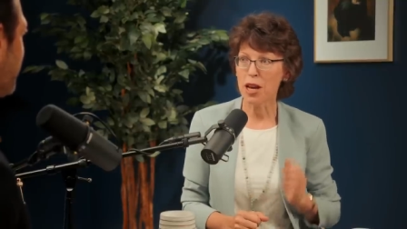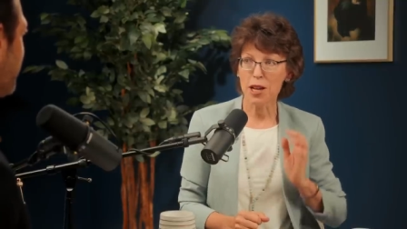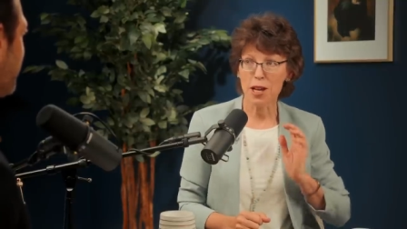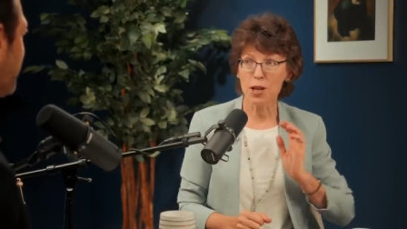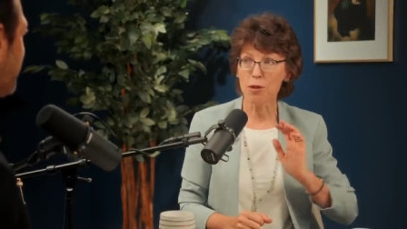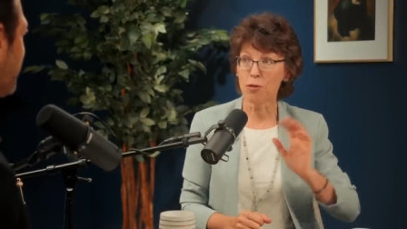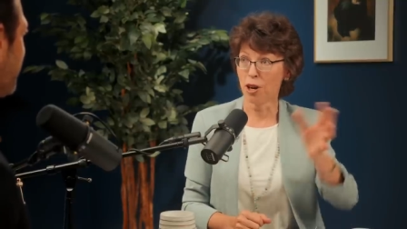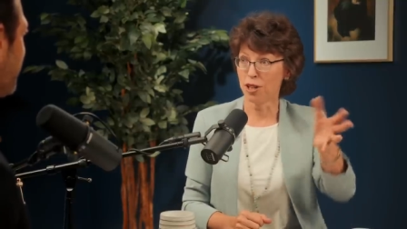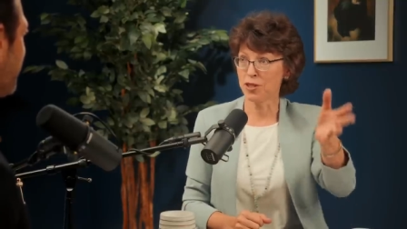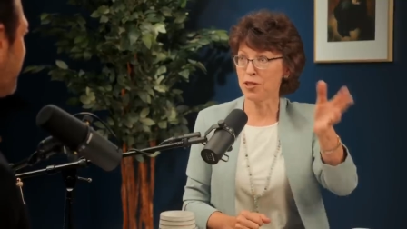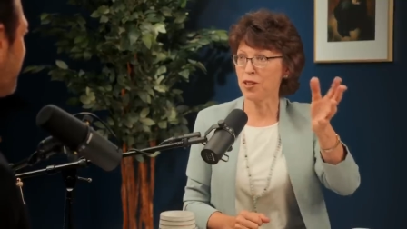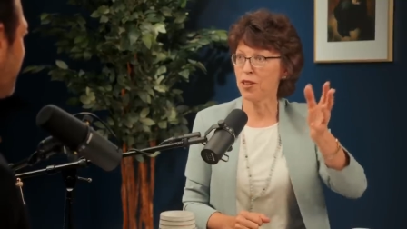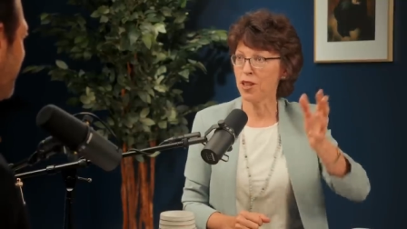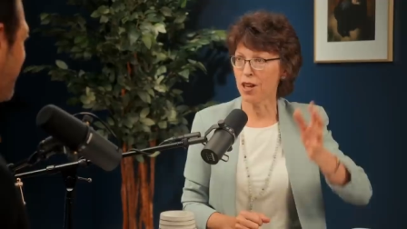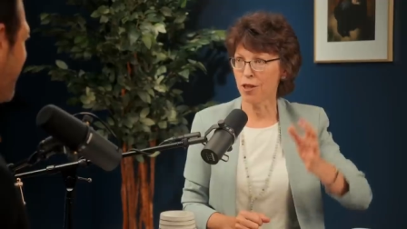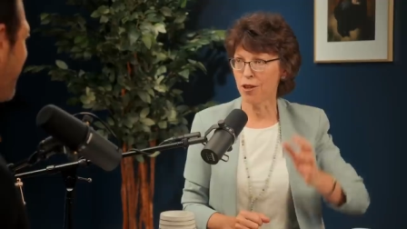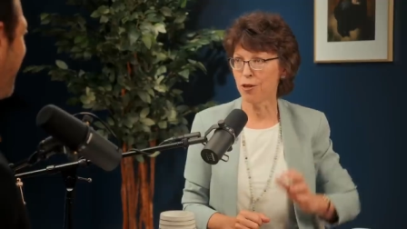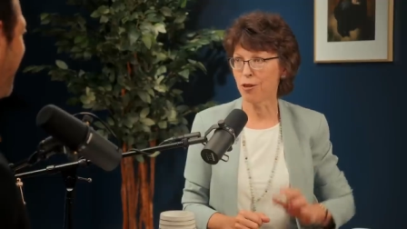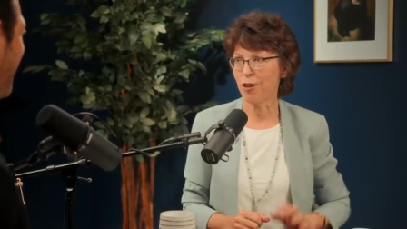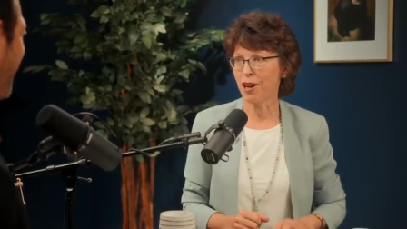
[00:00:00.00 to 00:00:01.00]
He runs in the
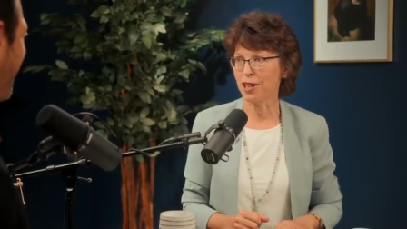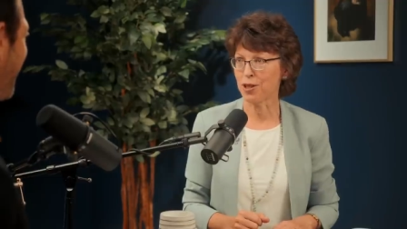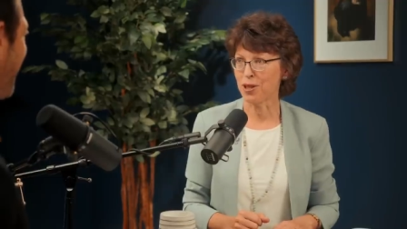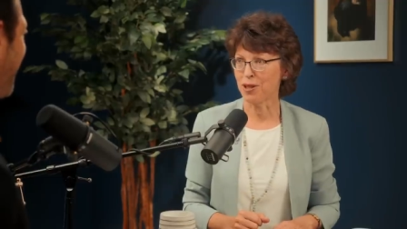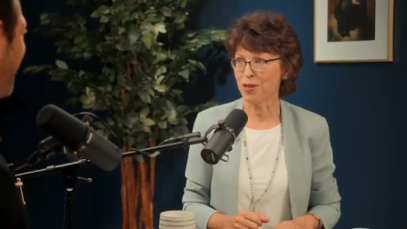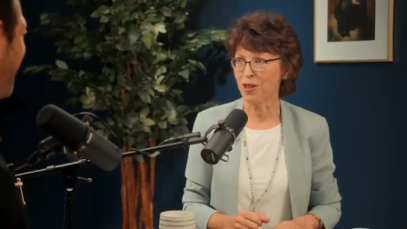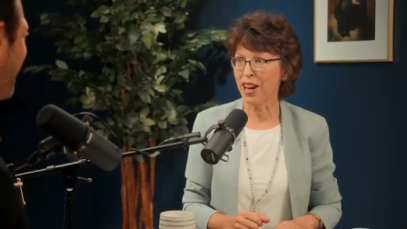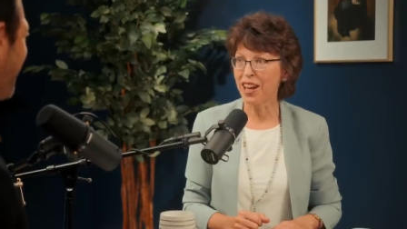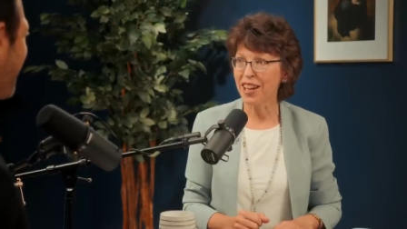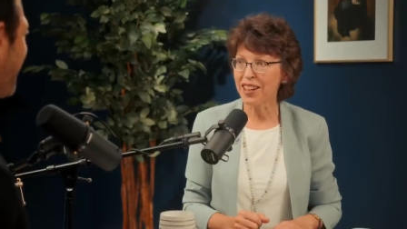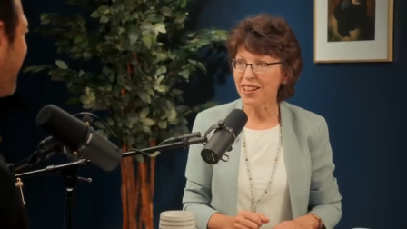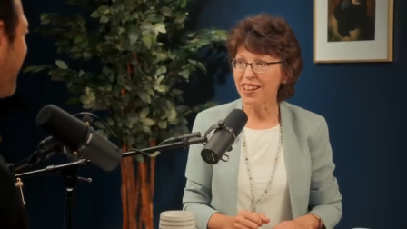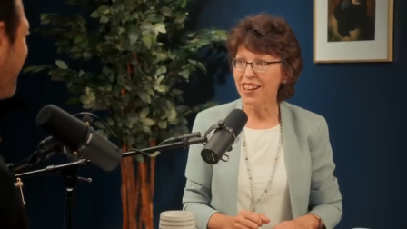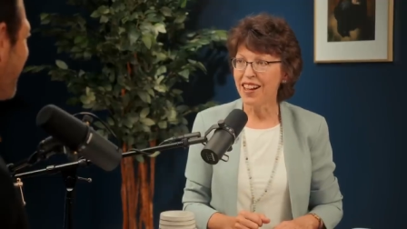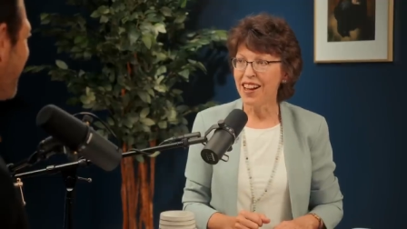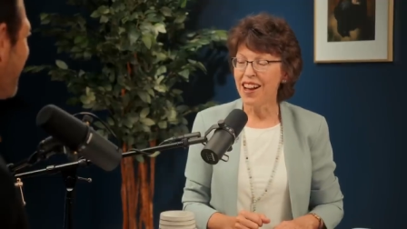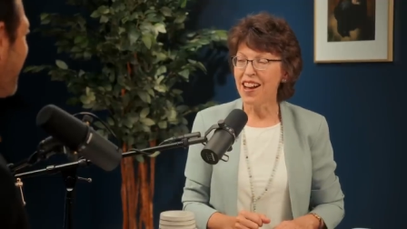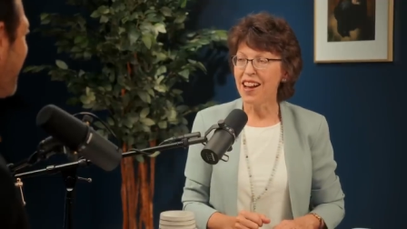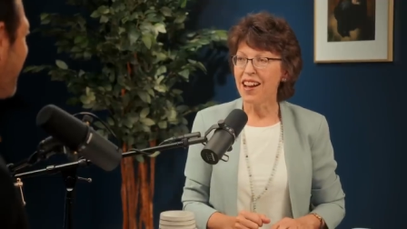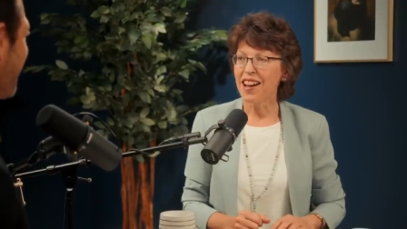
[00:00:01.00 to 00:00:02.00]
other direction, right?
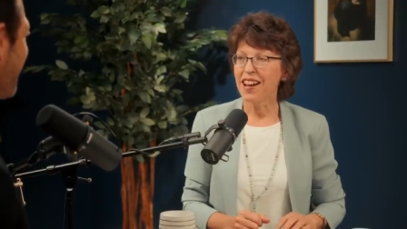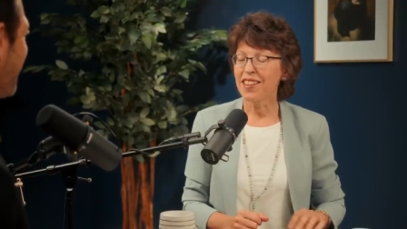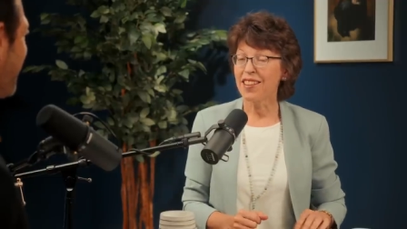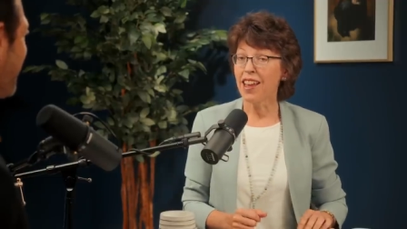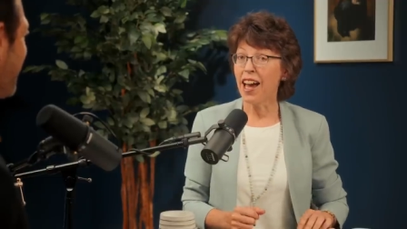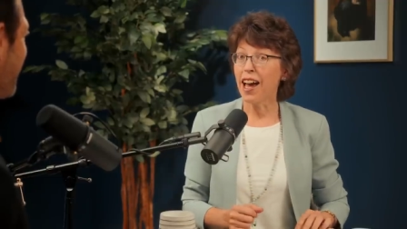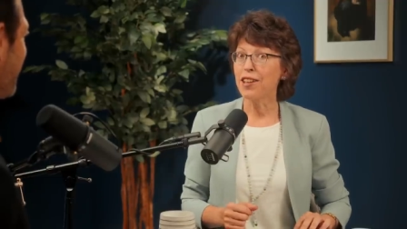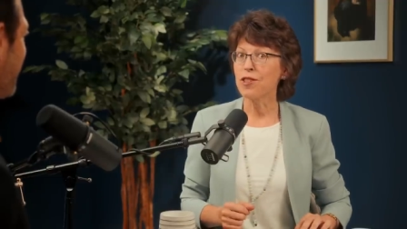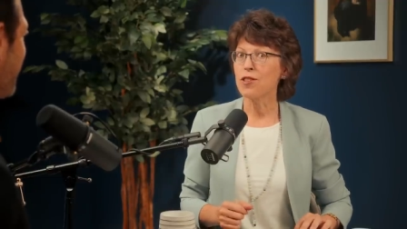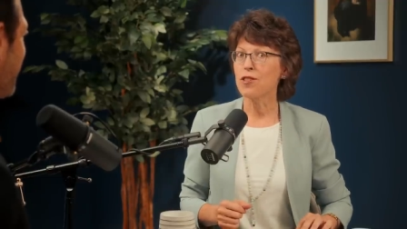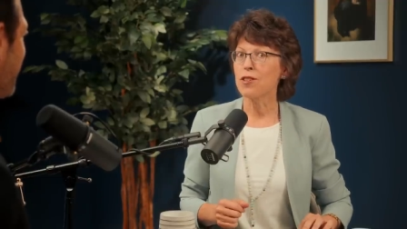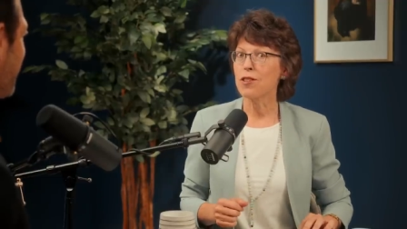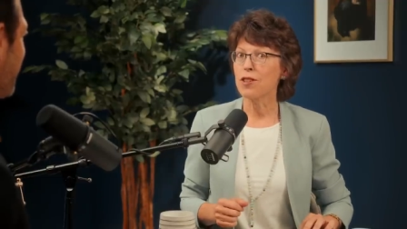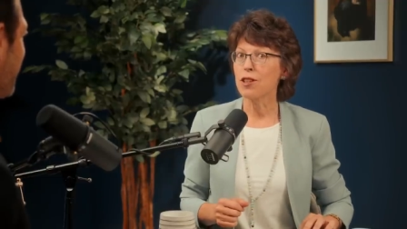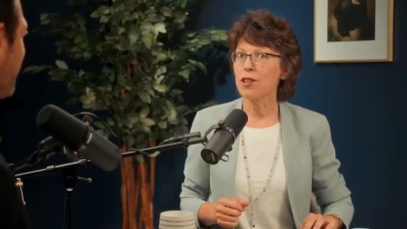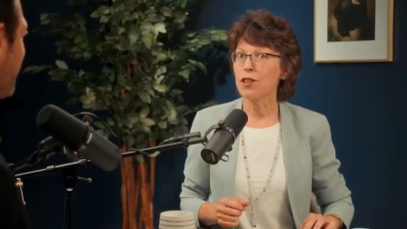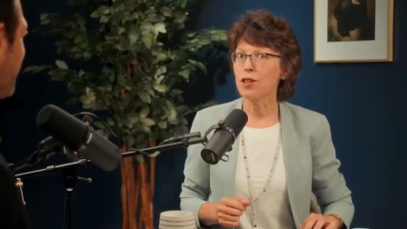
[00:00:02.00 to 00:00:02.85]
That's